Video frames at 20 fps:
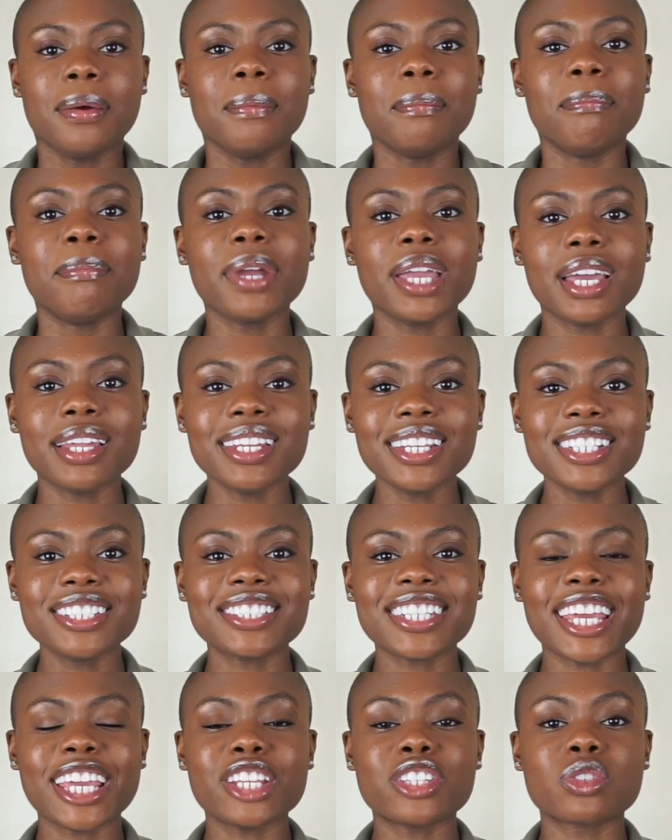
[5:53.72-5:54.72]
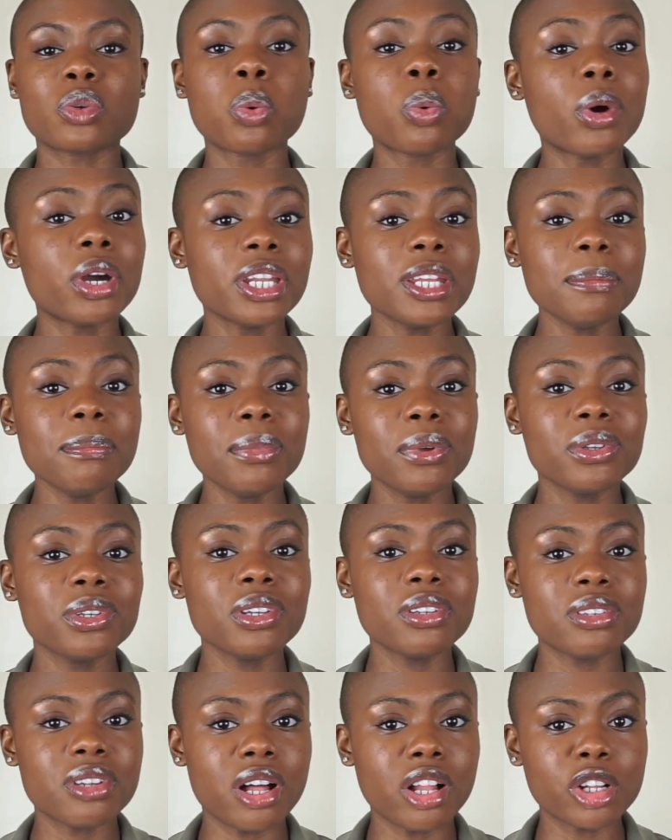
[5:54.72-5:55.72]
Managed a $20
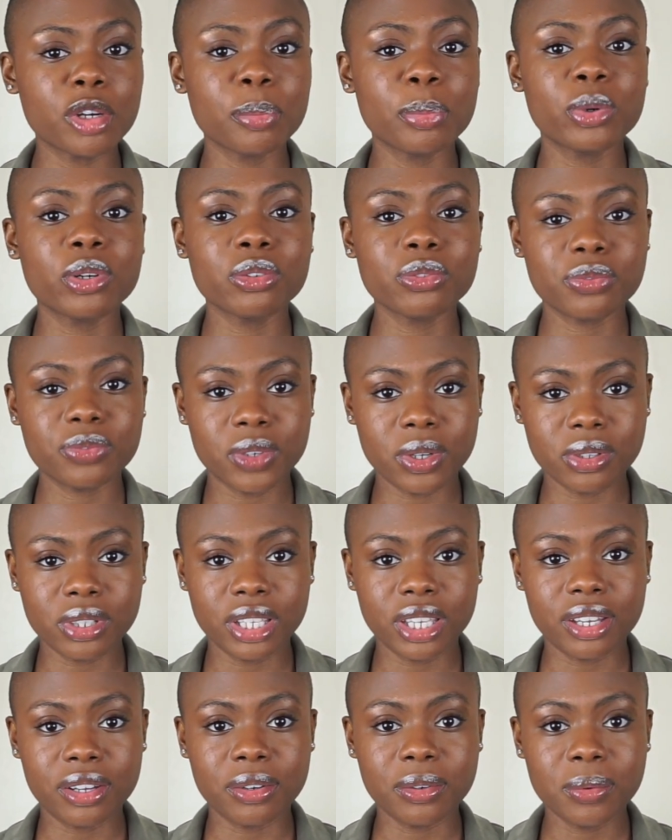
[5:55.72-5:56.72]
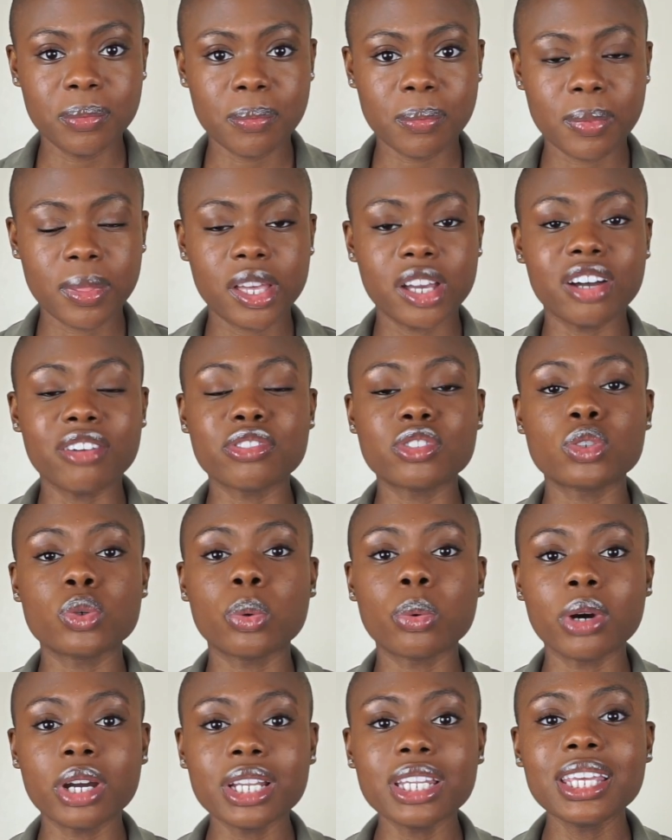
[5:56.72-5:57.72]
million portfolio of
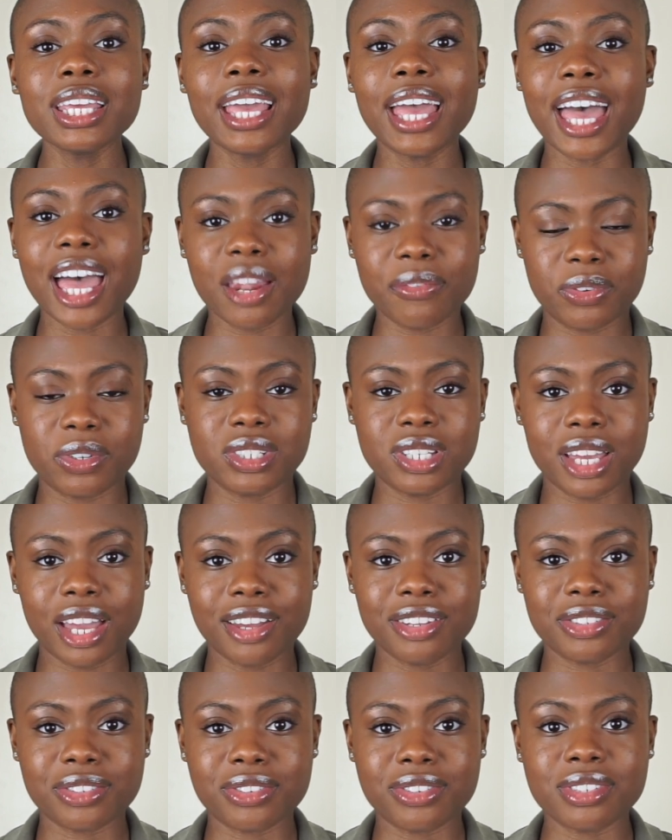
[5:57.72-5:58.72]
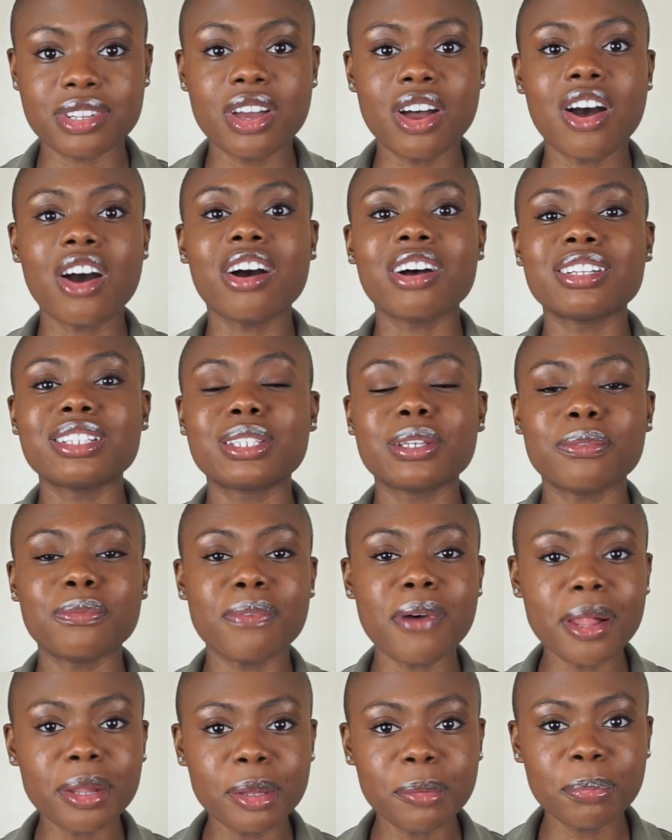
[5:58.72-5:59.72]
20 advertisers on
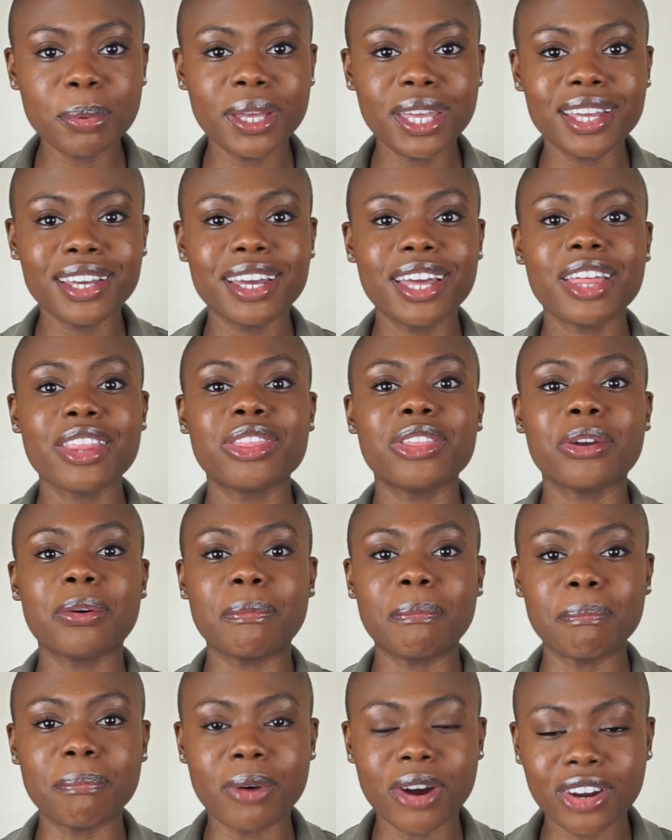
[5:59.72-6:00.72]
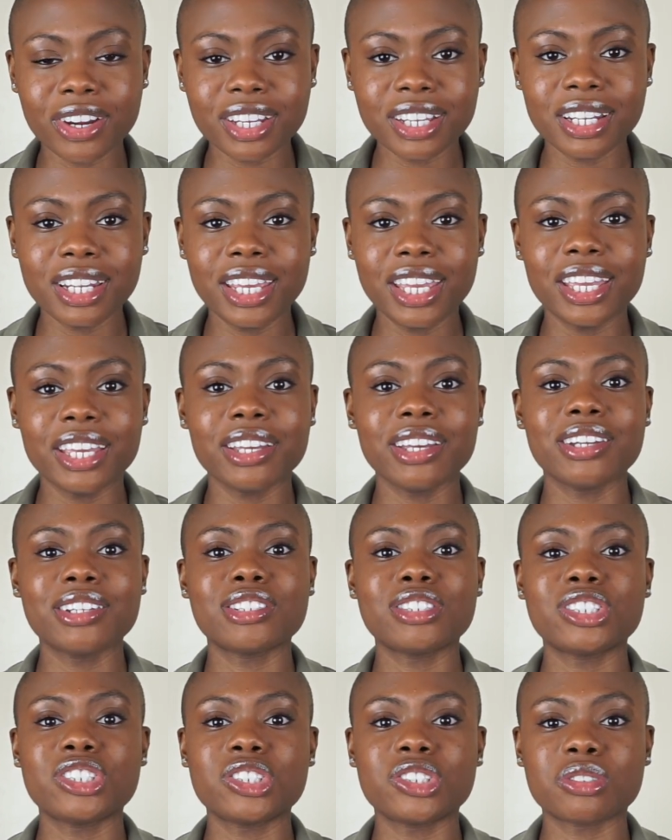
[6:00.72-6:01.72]
developing their marketing
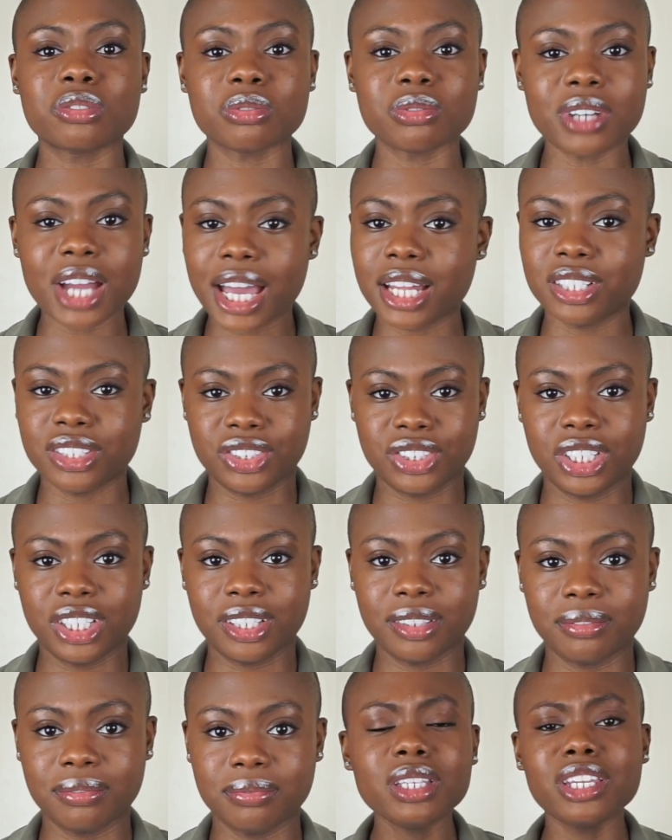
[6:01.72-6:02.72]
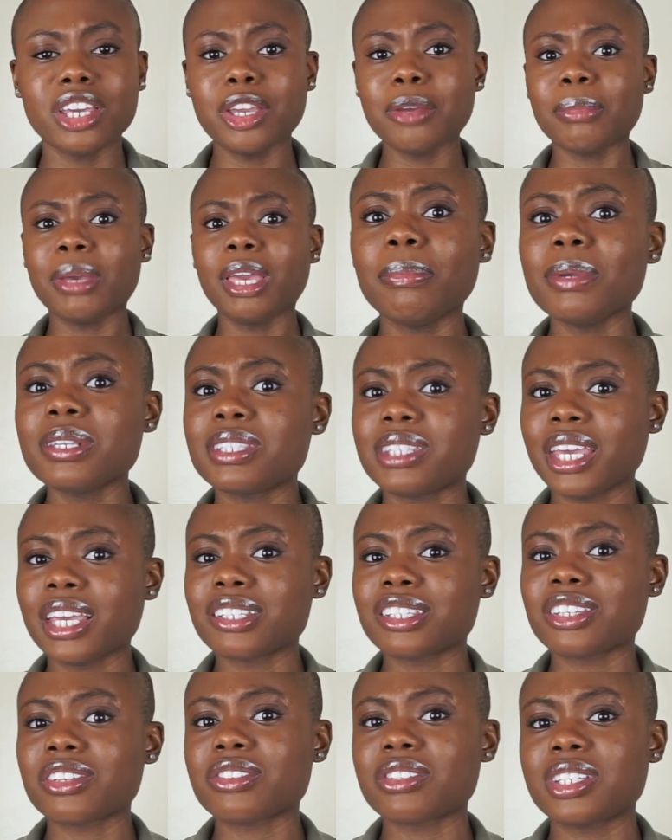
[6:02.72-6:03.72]
strategy. Now you be saying
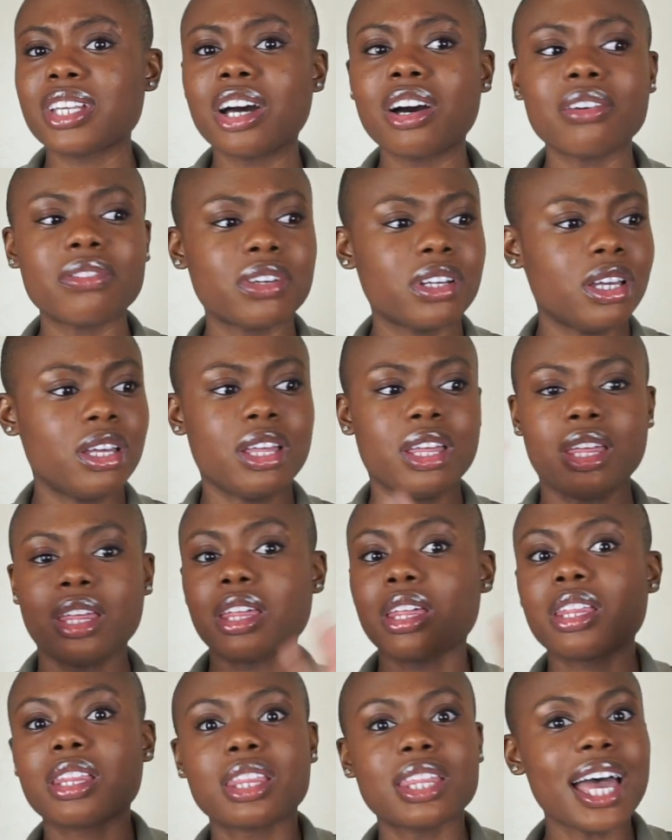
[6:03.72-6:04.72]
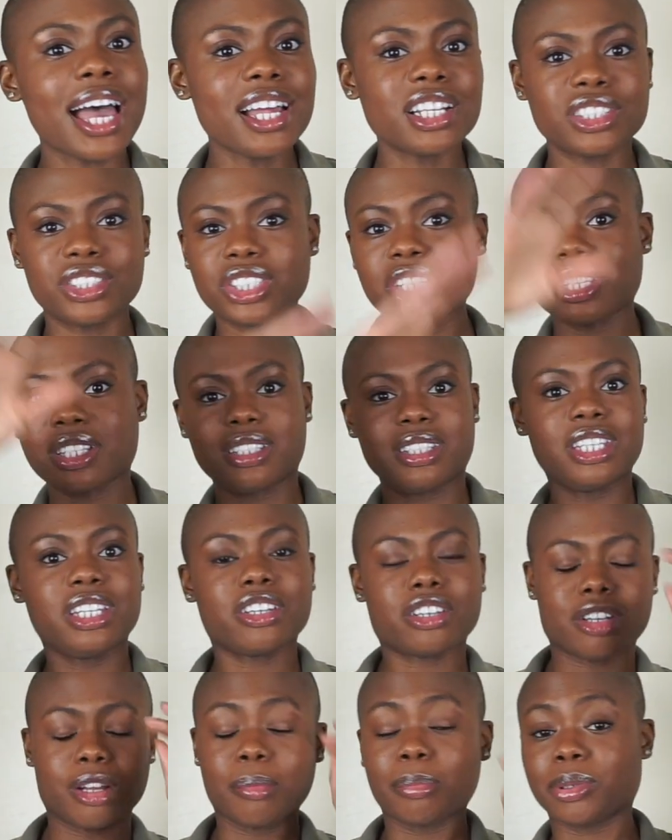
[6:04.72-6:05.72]
to yourself, that just did
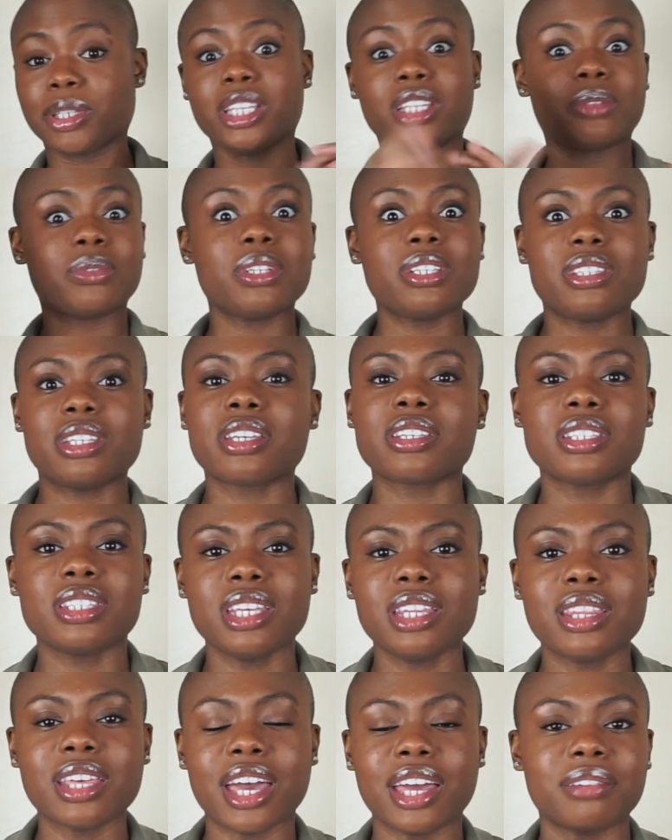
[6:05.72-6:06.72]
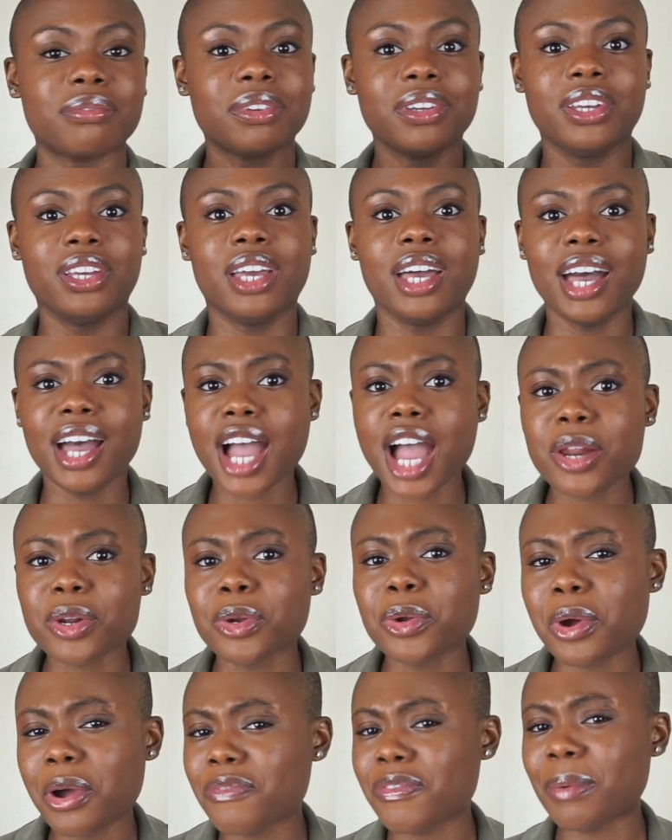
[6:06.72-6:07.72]
a complete 360 that I
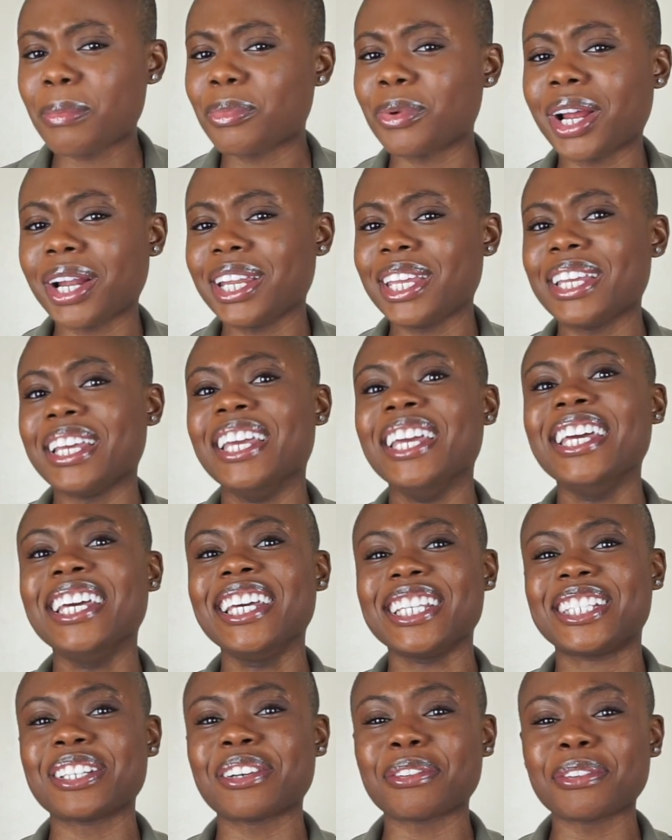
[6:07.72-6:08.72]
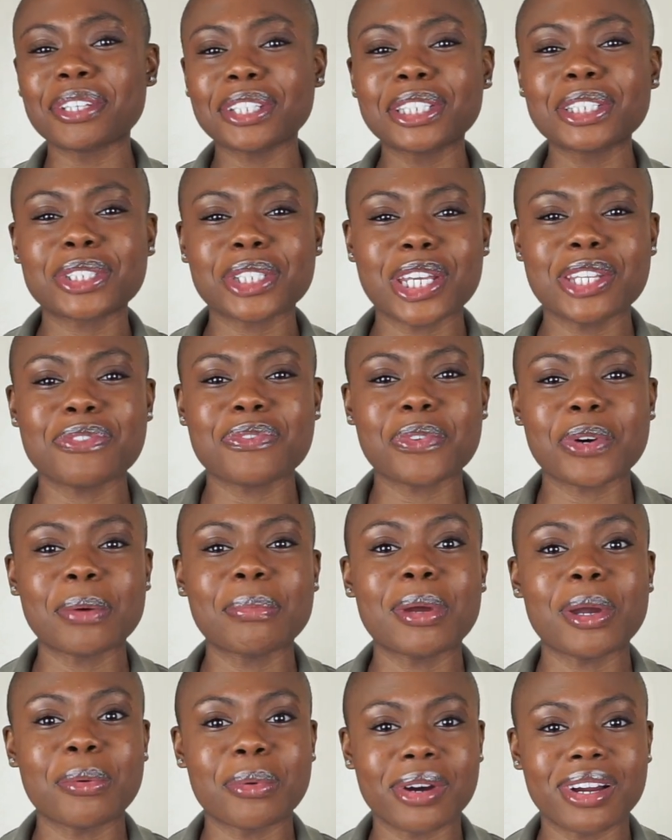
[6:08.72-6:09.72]
don't know if I'm ready to really transform
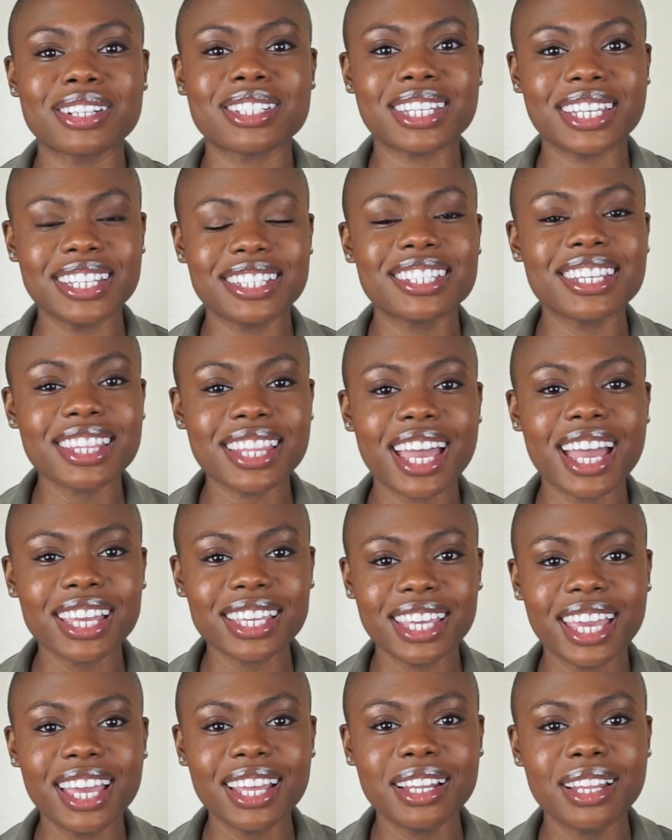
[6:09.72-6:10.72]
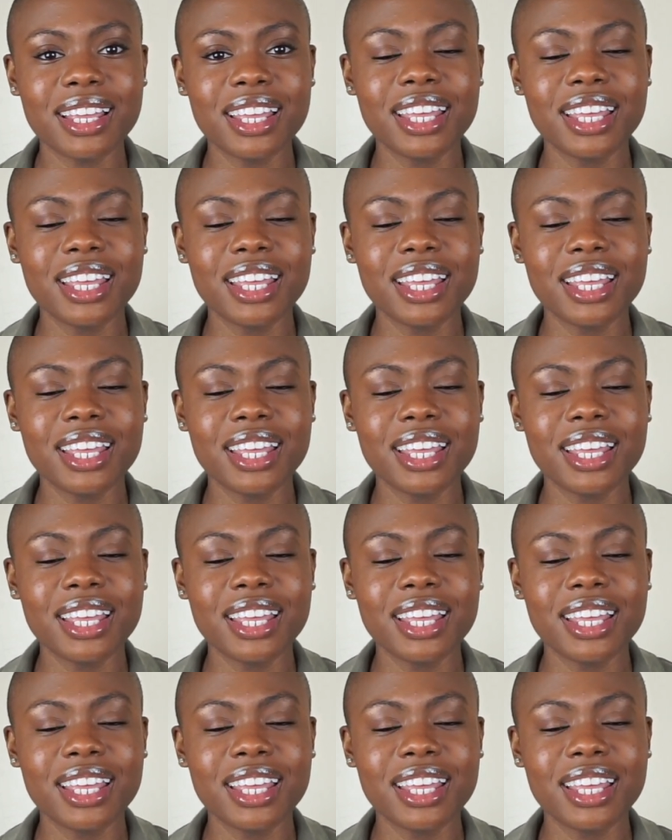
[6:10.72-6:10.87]
my words into that yet.